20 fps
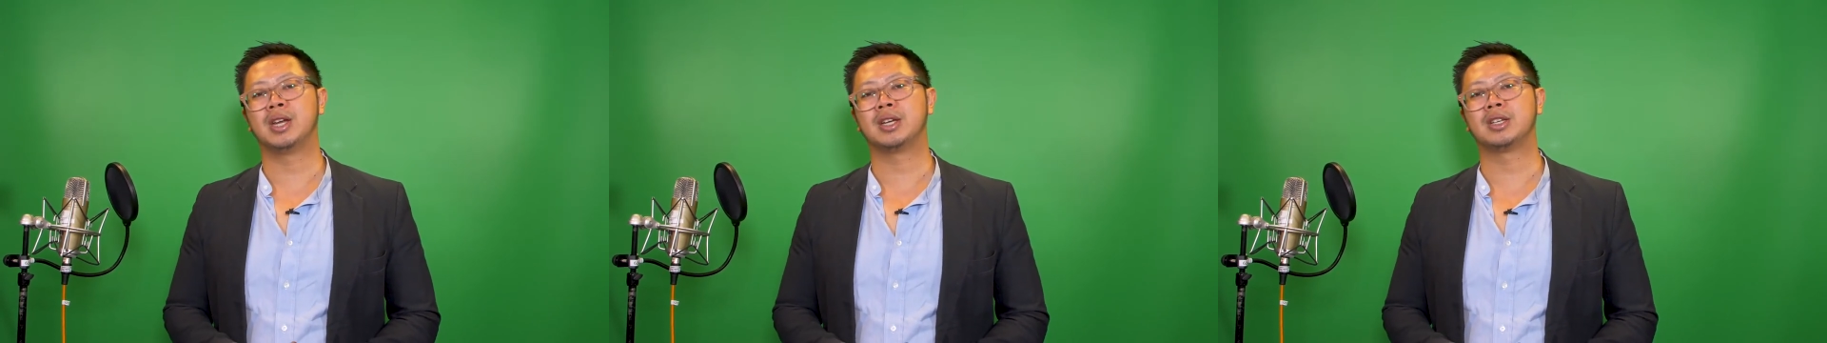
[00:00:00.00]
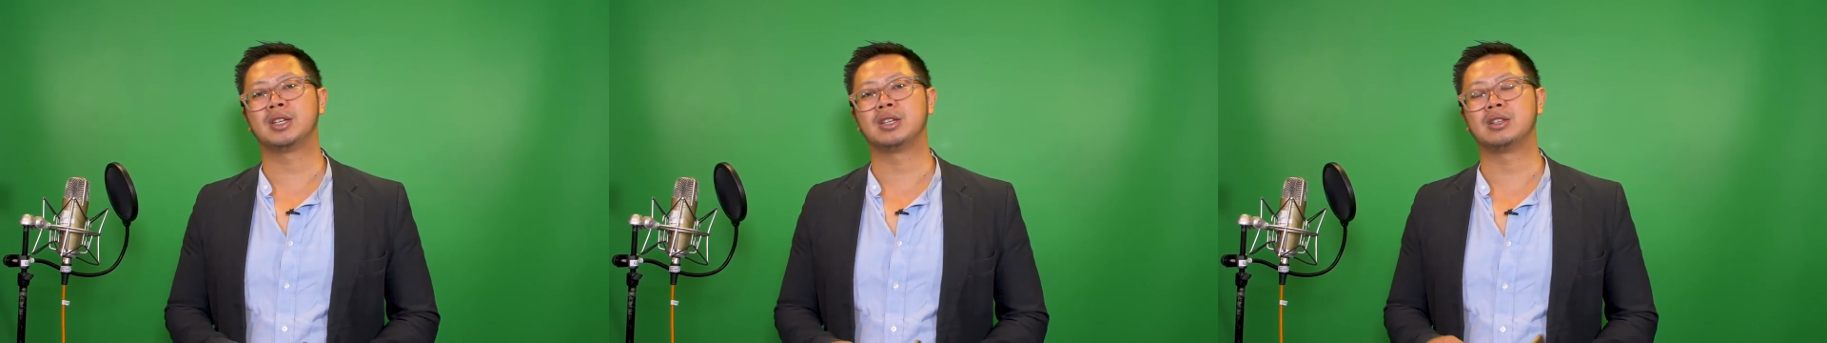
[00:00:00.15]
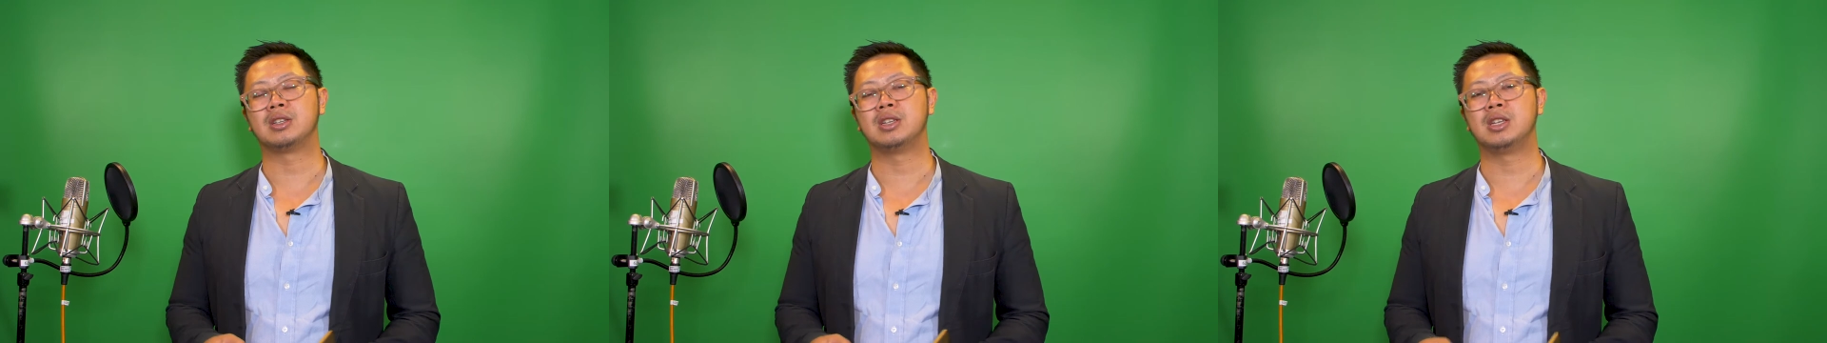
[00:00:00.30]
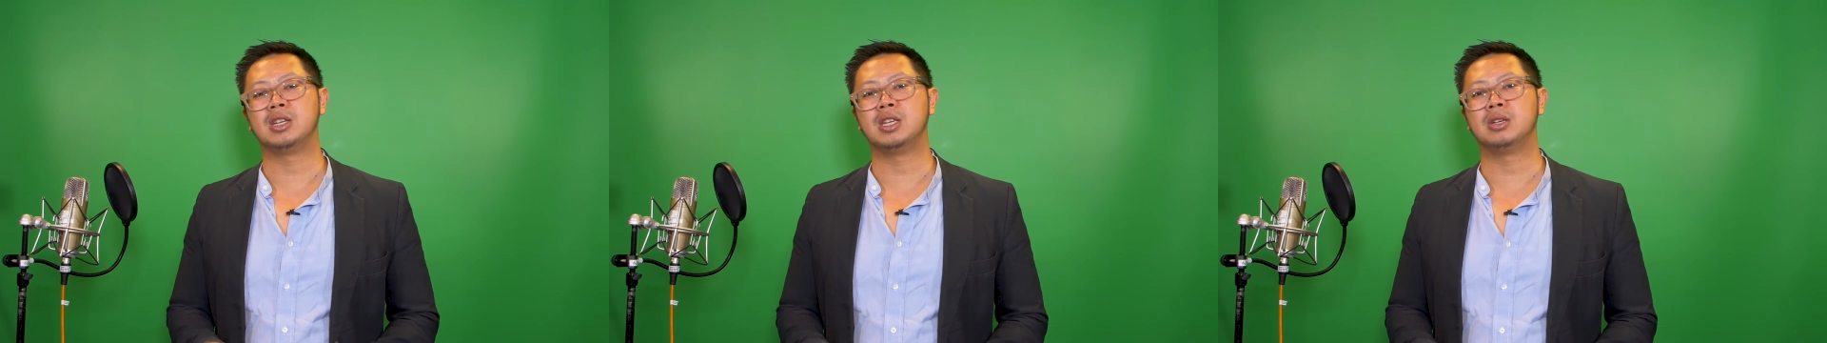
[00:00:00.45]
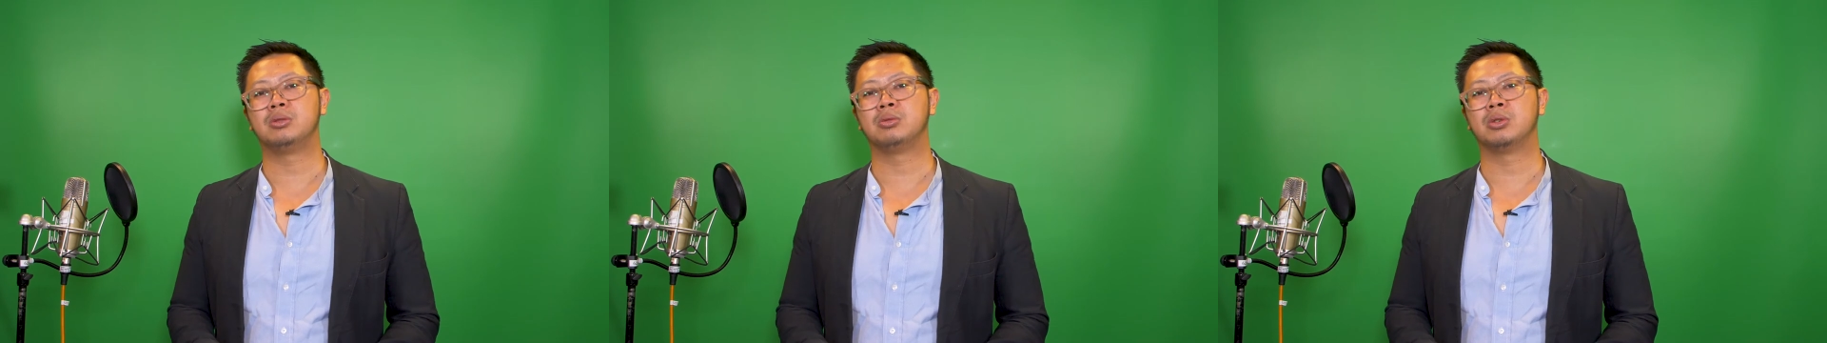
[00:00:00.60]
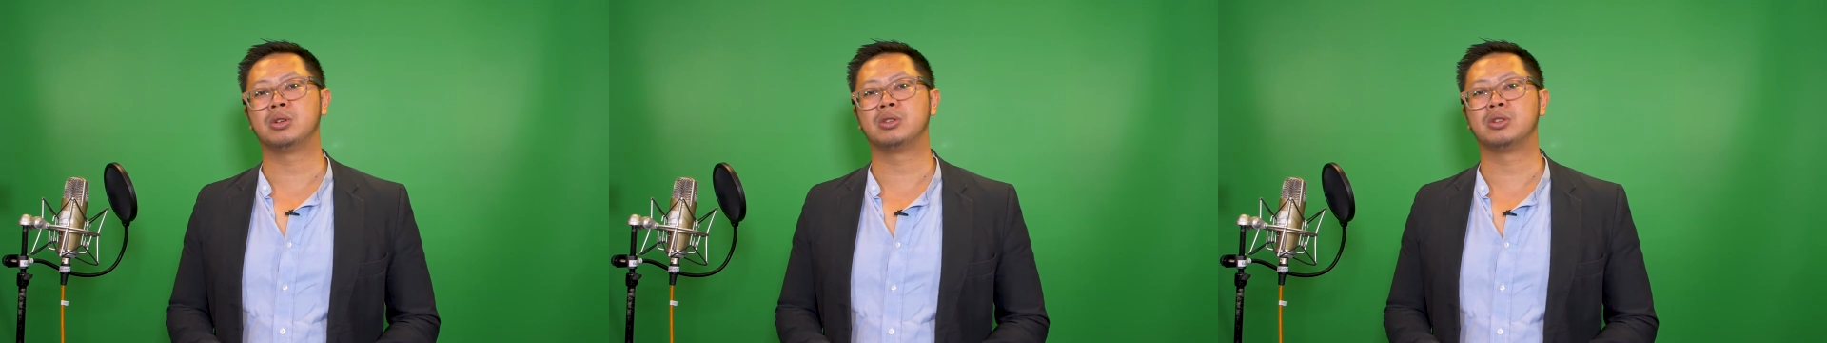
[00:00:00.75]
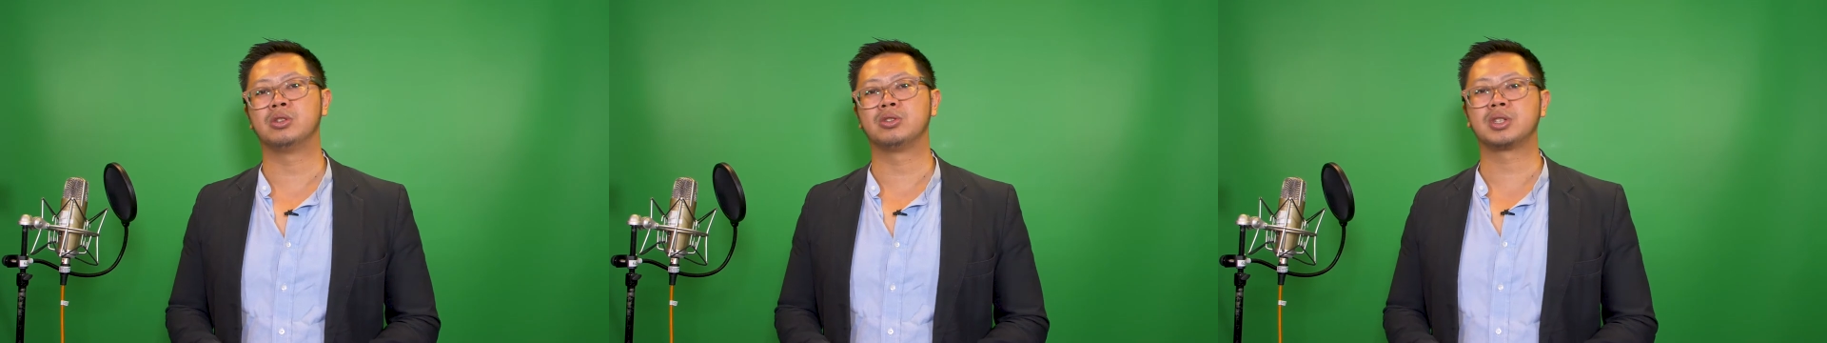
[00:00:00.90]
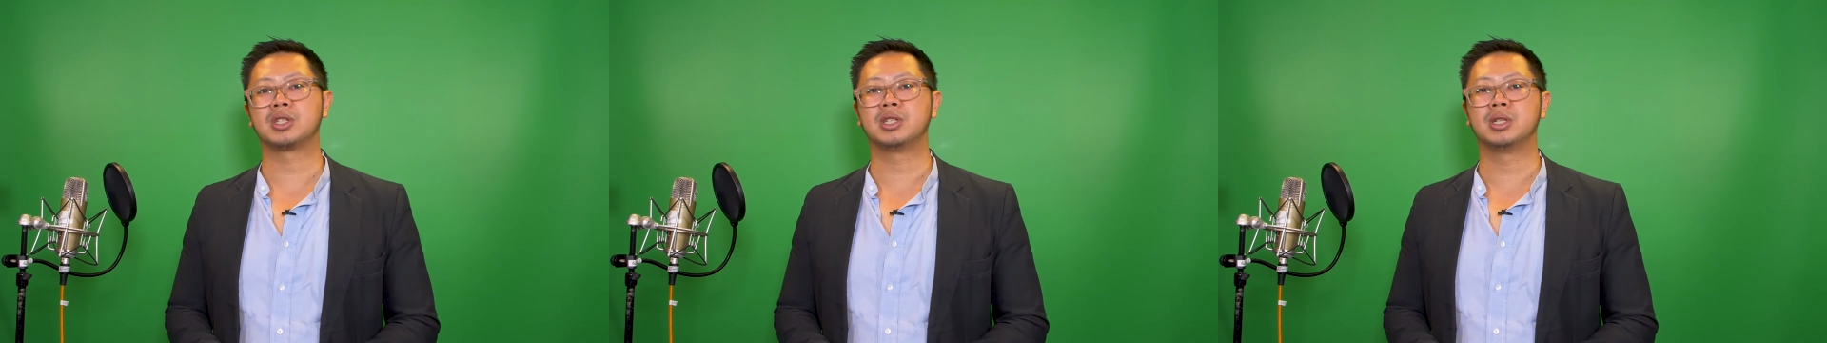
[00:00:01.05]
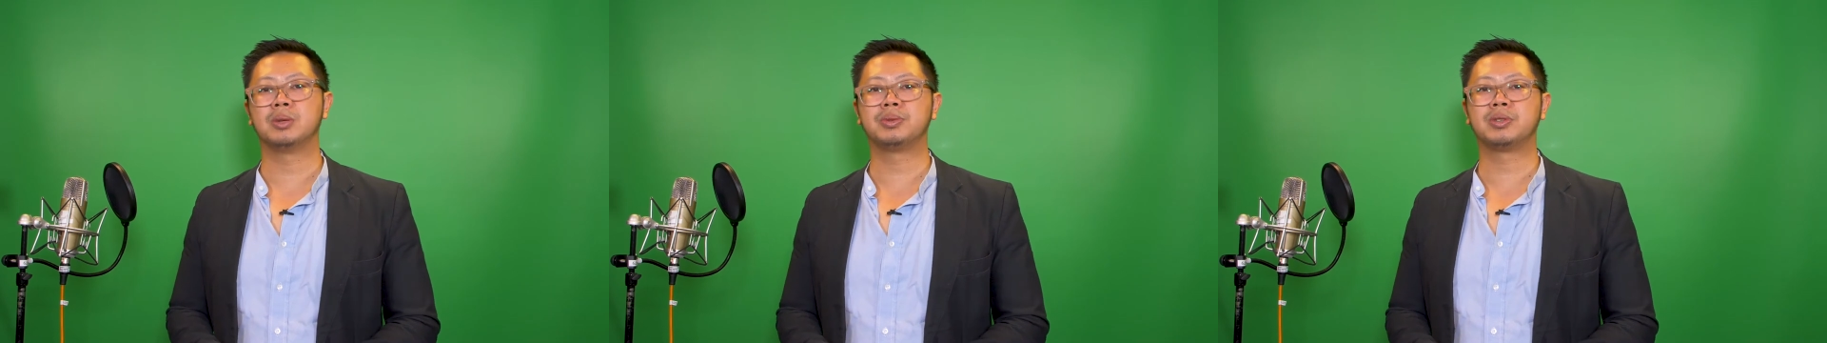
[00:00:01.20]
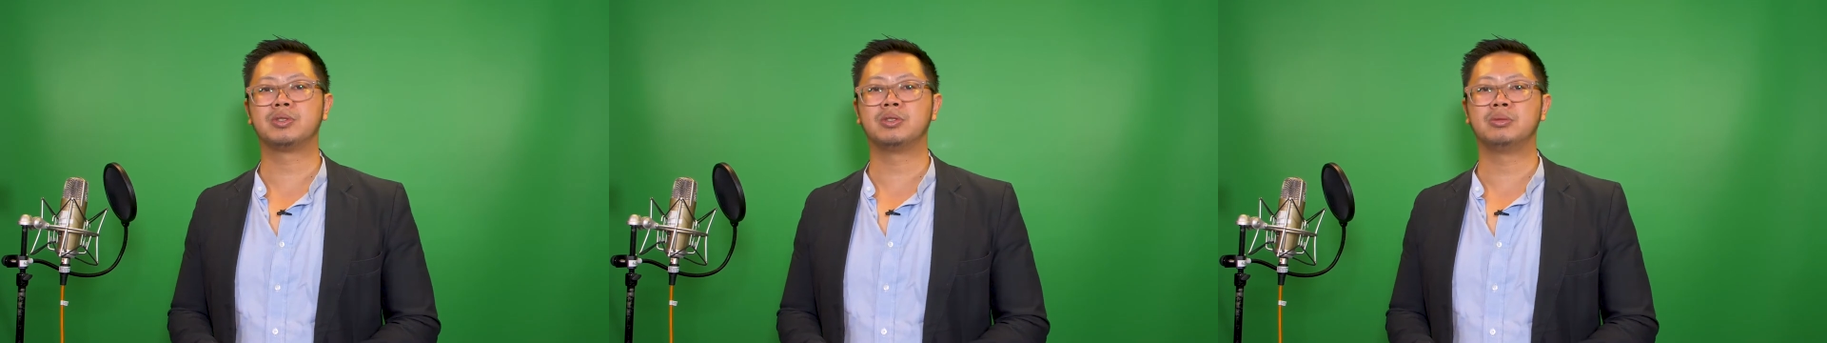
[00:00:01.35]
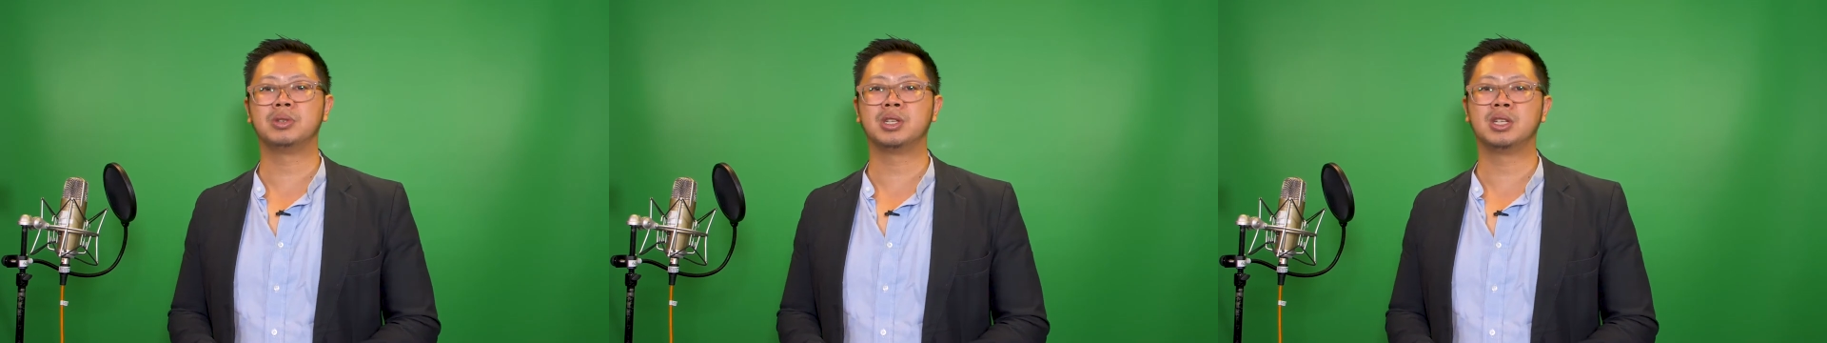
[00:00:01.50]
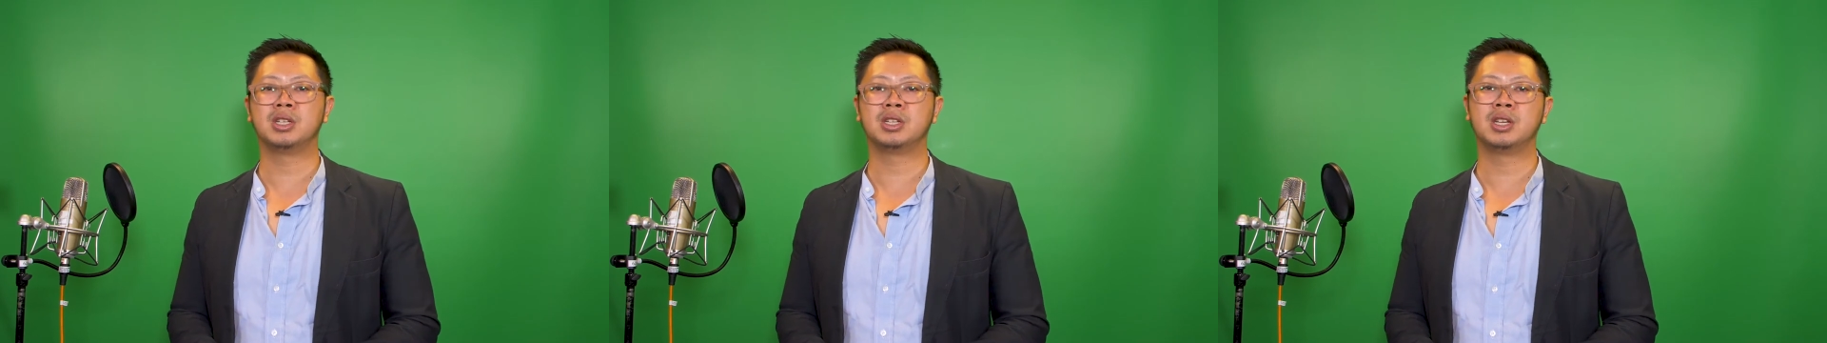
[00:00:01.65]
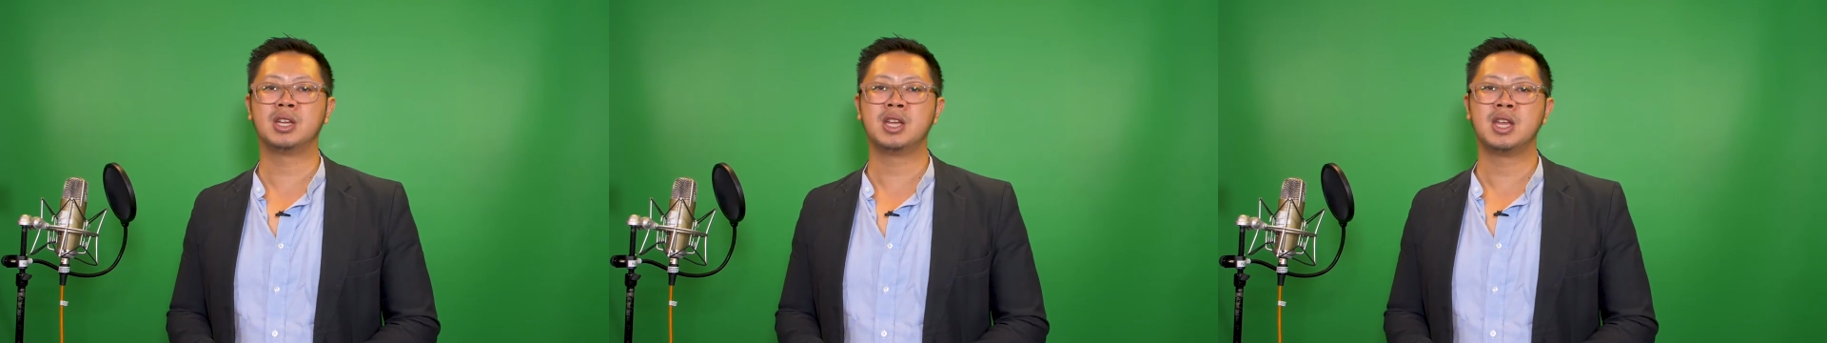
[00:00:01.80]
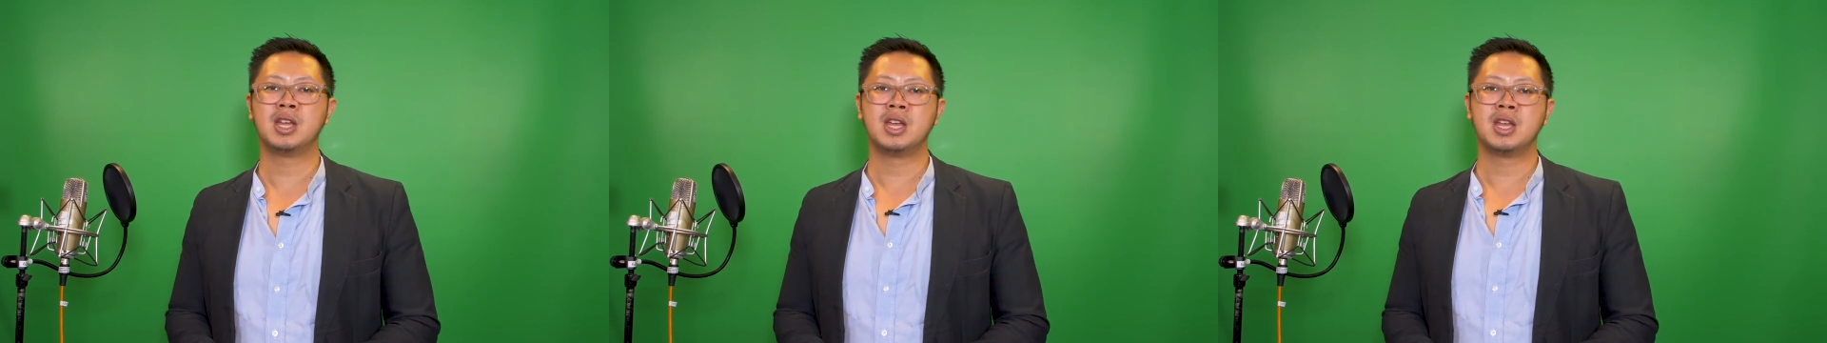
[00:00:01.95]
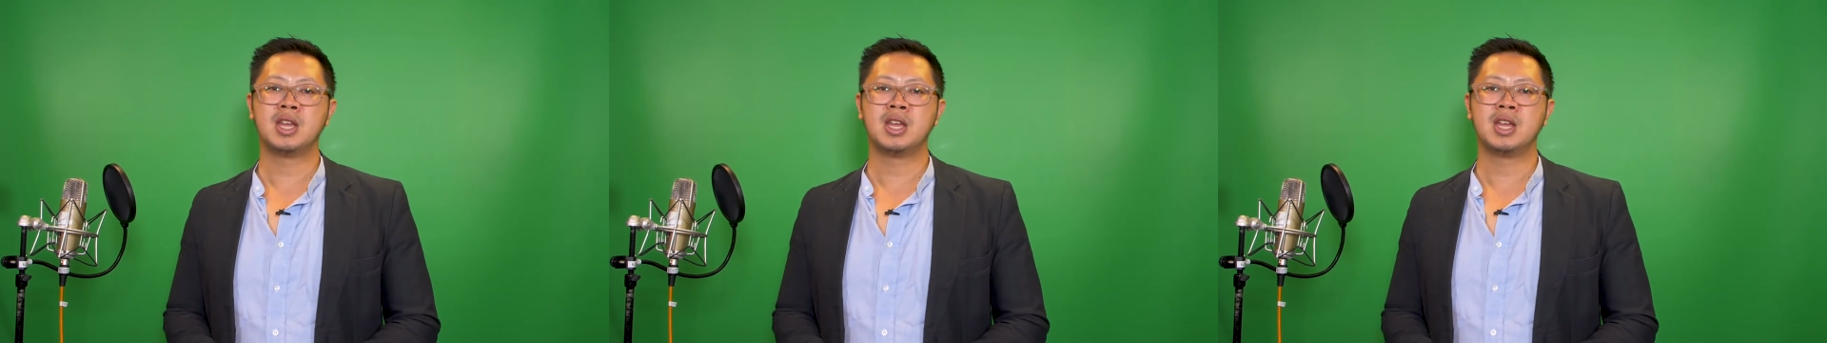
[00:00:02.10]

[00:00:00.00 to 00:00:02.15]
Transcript: that can keyword those clips for me,